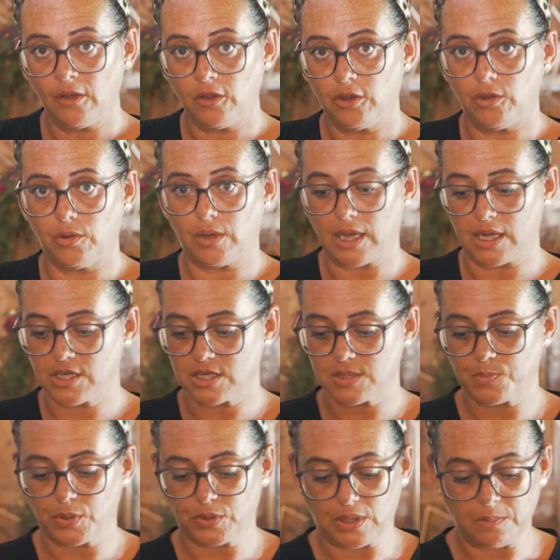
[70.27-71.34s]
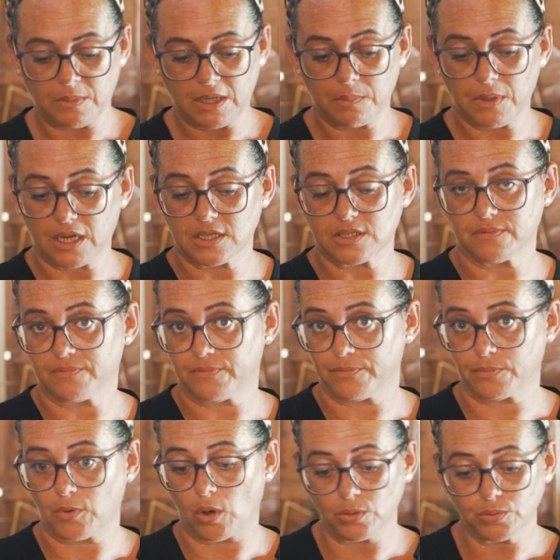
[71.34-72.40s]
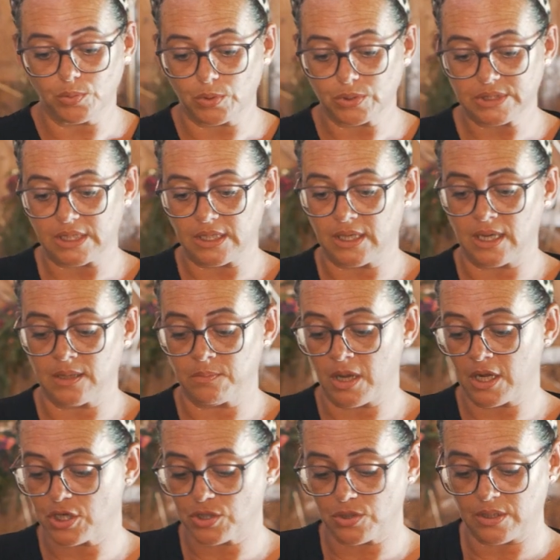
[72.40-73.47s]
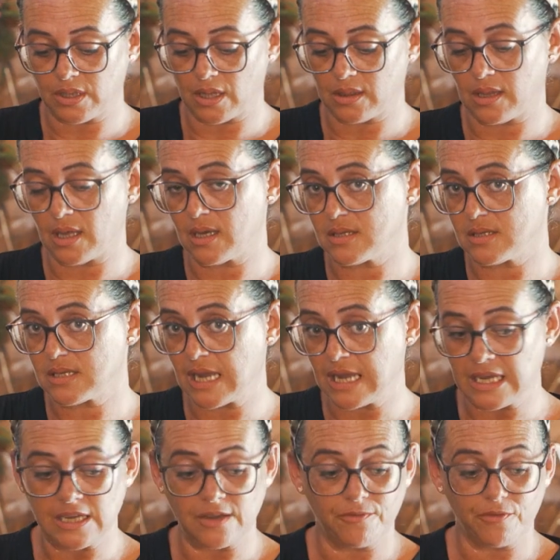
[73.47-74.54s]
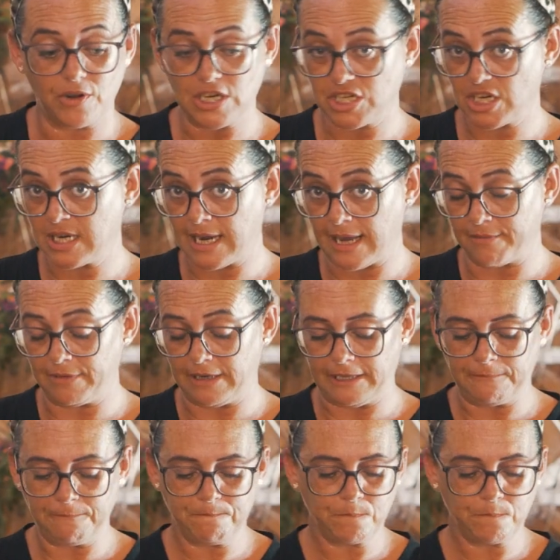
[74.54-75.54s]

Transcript: you can just put them in a bucket of cold water and make sure that they stay fresh and lovely.